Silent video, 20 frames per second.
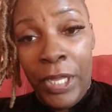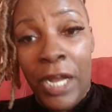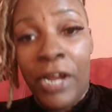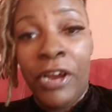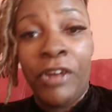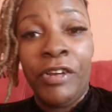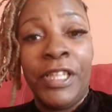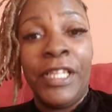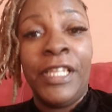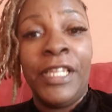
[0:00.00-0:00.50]
I
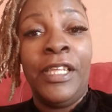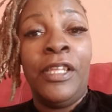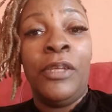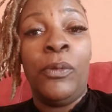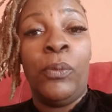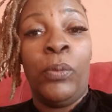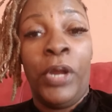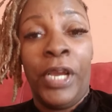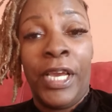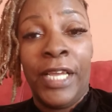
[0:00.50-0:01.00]
currently
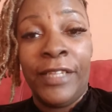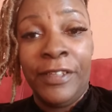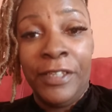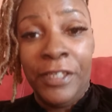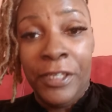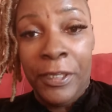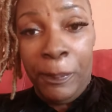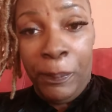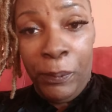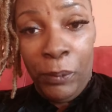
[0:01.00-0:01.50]
work at the
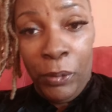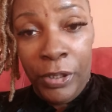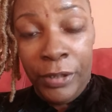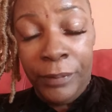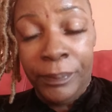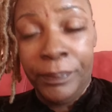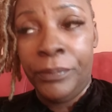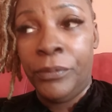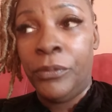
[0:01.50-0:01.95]
airport,